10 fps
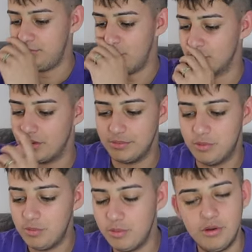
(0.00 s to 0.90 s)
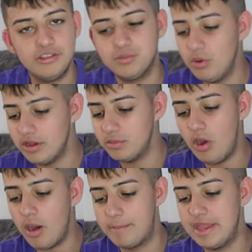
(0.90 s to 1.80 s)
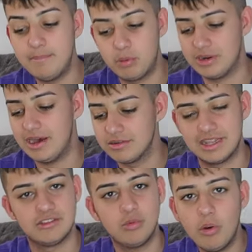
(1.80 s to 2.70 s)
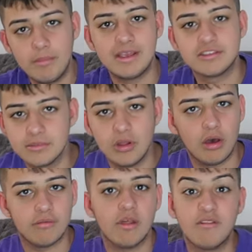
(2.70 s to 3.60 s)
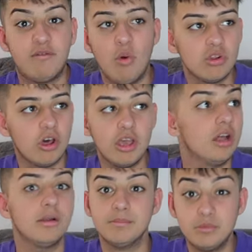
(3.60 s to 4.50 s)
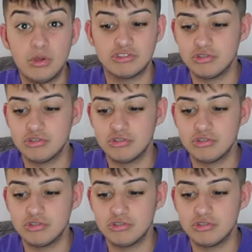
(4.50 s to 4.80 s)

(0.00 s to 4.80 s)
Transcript: Bro, what are people nowadays? What makes them laugh? Like Fortnite? I'm not